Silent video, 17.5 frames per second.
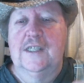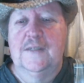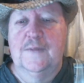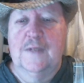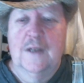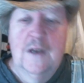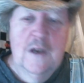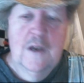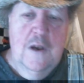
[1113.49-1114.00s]
If
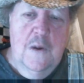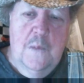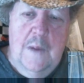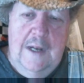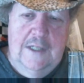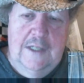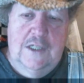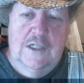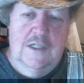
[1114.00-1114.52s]
the
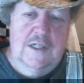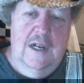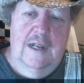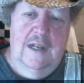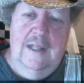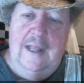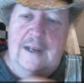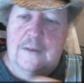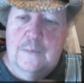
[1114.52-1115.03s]
Hawaiian shirt's
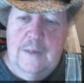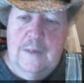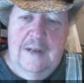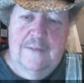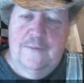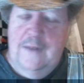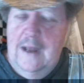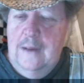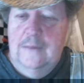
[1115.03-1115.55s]
got like
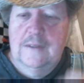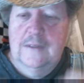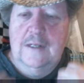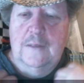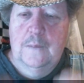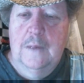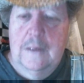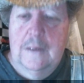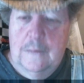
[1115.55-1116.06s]
red flowers,
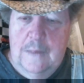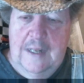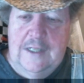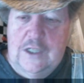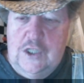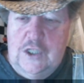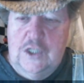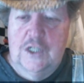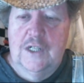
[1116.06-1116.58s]
I'll wear a red
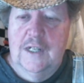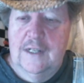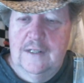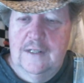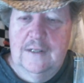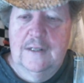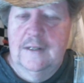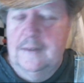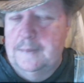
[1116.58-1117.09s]
shirt
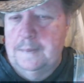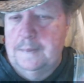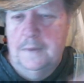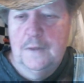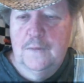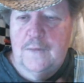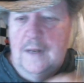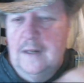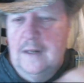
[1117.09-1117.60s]
under it, or
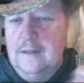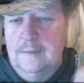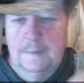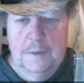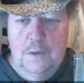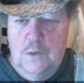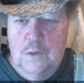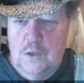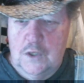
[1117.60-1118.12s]
blue flowers, a
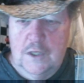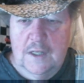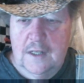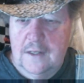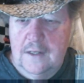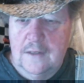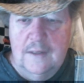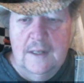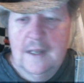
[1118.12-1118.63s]
blue shirt
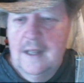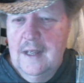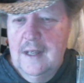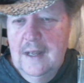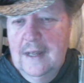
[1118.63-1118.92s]
under it.